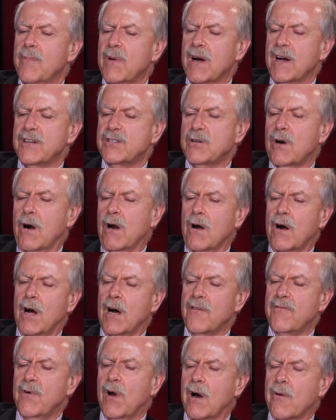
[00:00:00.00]
But I started
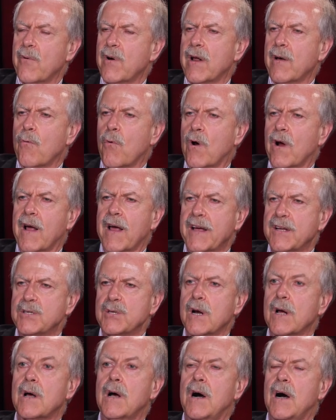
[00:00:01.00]
off not really working
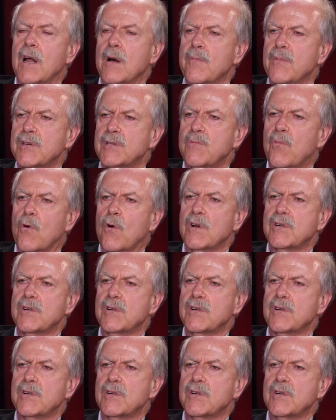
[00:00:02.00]
as an economist,